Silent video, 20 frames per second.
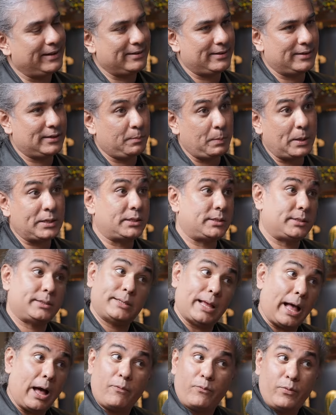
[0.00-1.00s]
Interesting place. This
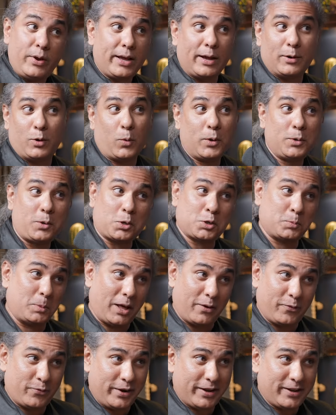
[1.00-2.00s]
is Africa. No one talks
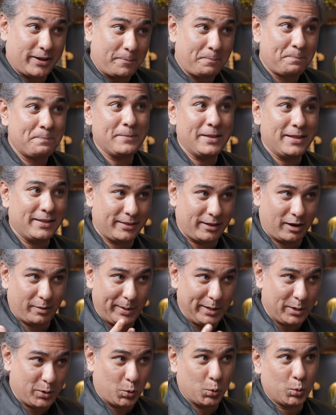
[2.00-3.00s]
about Africa. There
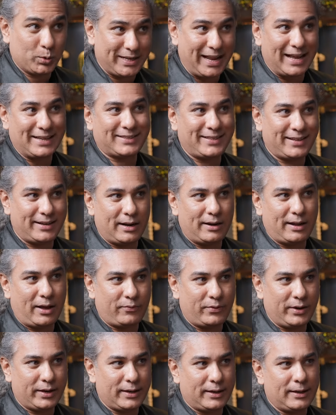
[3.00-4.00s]
have been coups last year in
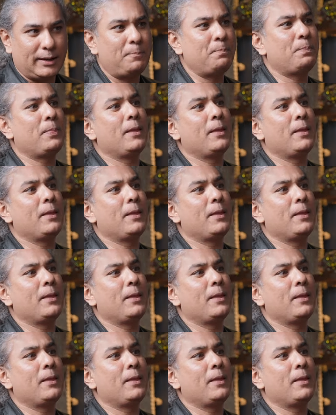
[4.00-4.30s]
Africa.